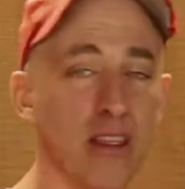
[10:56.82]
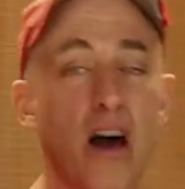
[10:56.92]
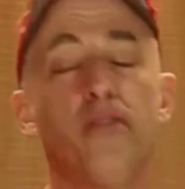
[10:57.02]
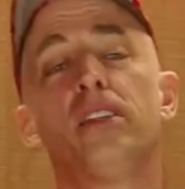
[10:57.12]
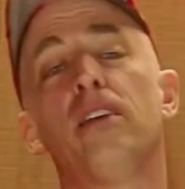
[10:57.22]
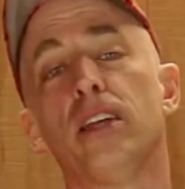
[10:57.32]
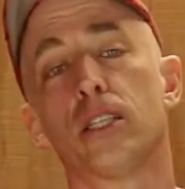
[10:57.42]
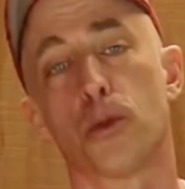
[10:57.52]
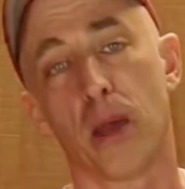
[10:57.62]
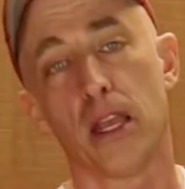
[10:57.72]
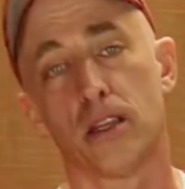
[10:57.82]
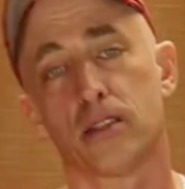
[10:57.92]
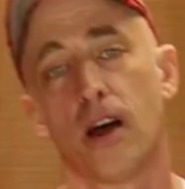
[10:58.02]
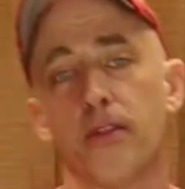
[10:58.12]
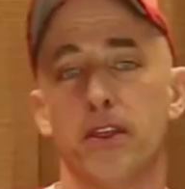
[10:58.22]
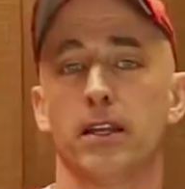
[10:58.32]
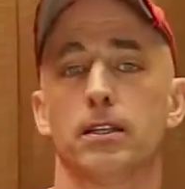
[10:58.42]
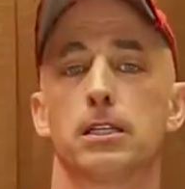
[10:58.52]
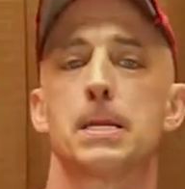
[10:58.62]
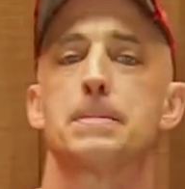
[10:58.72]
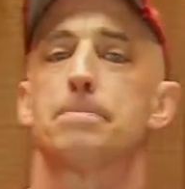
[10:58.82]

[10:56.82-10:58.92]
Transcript: loved giving his opinions on things.